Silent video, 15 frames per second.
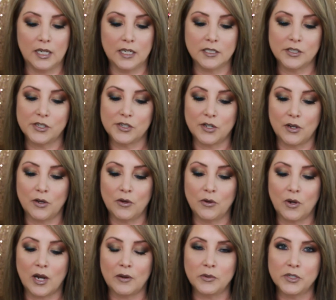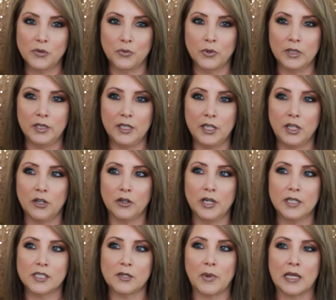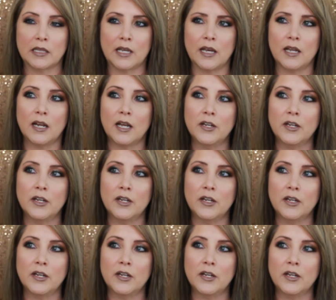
And so I was really curious about that.